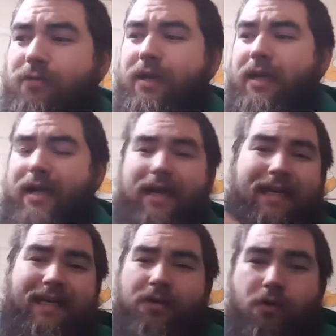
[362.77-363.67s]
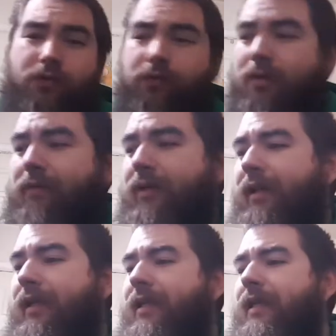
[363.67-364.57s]
you, and I didn't go through
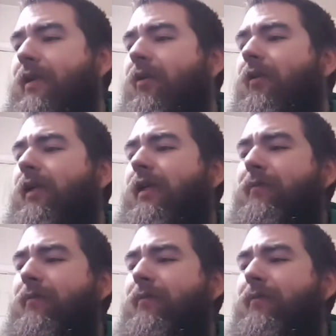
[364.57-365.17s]
everything in here,